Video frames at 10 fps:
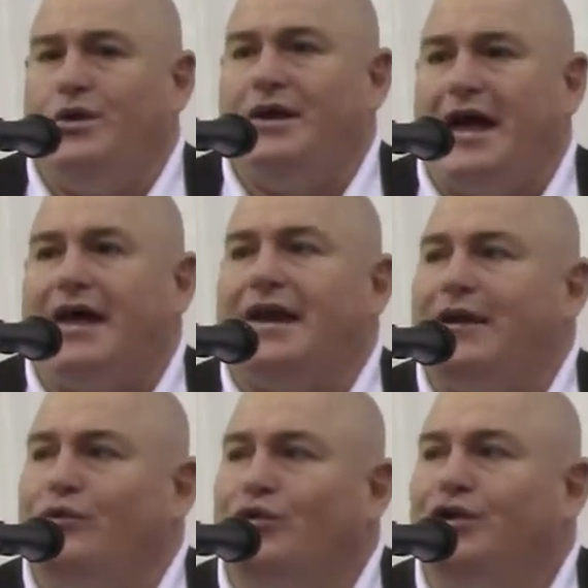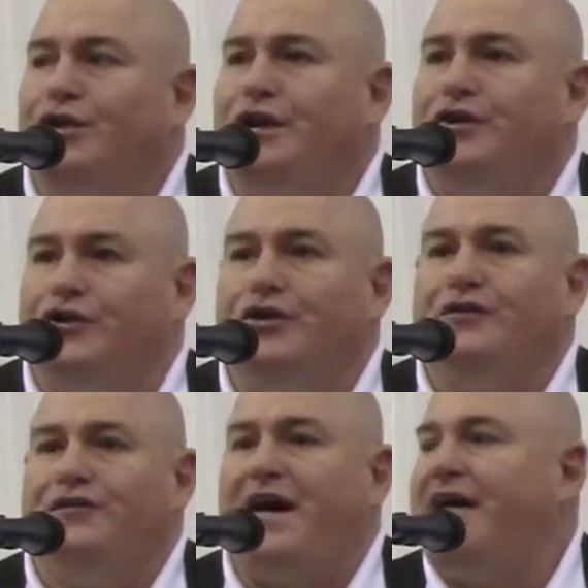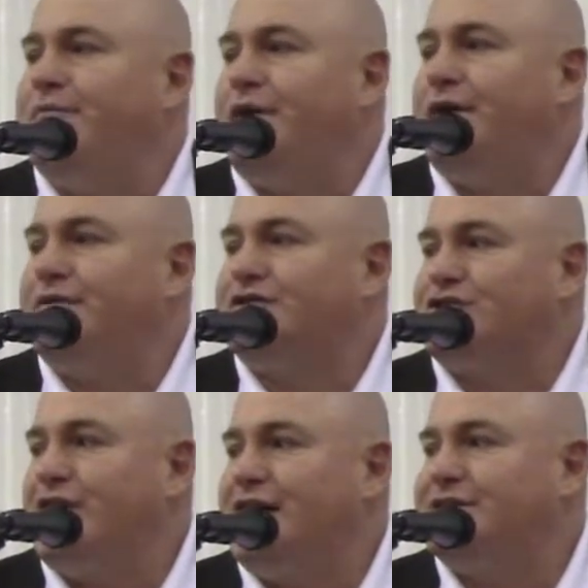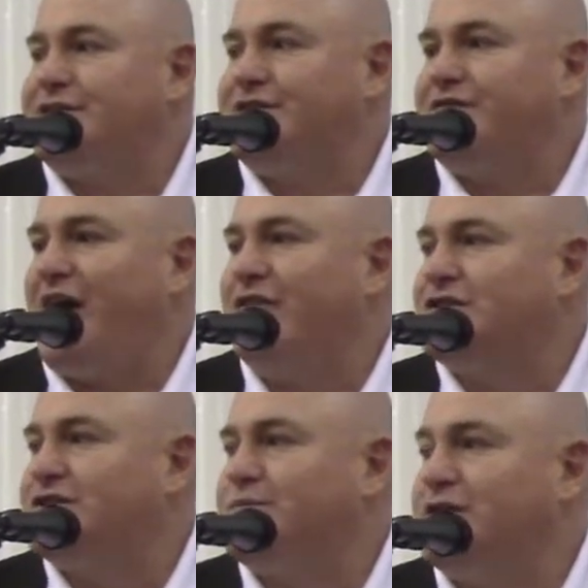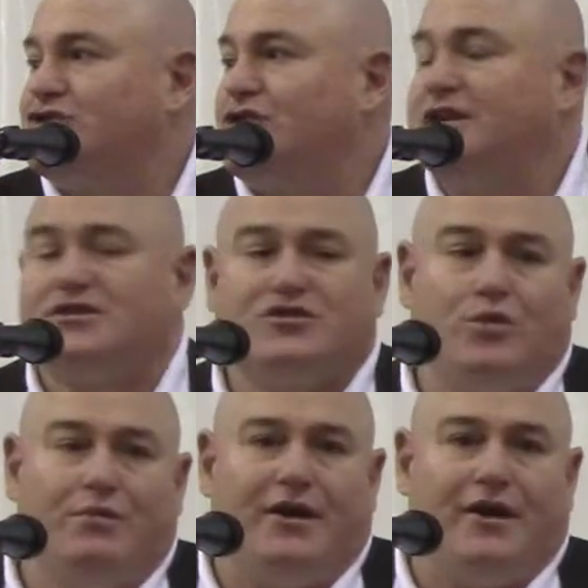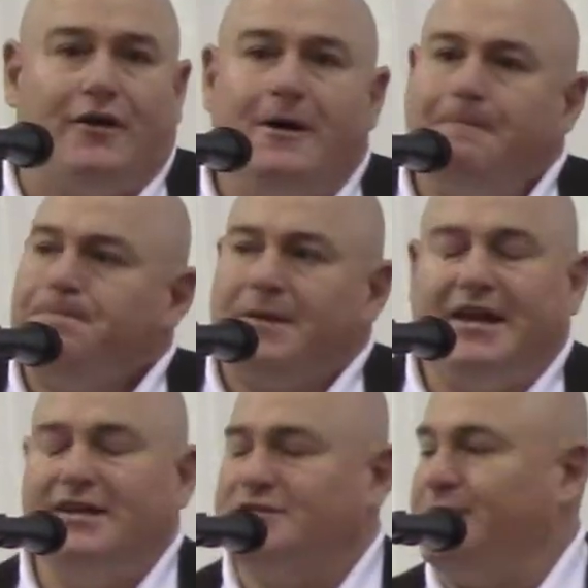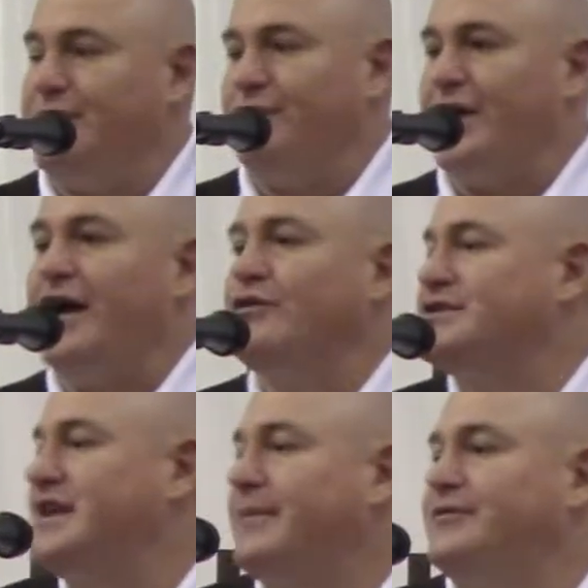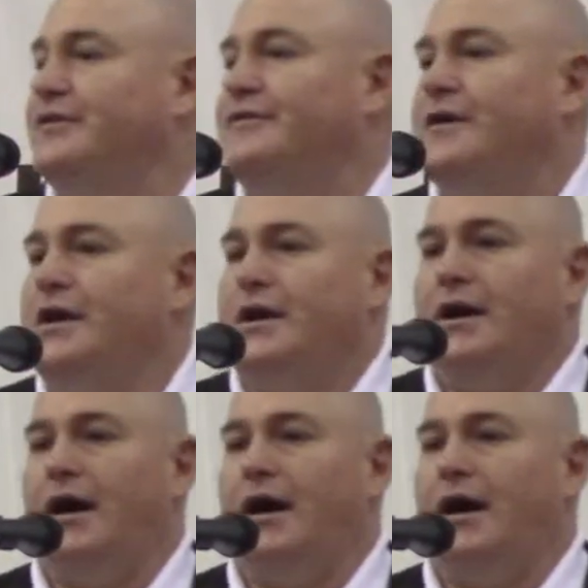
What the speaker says: had a really good 5-month stretch, 5 or 6 month stretch since we've been here. Kids have been very receptive.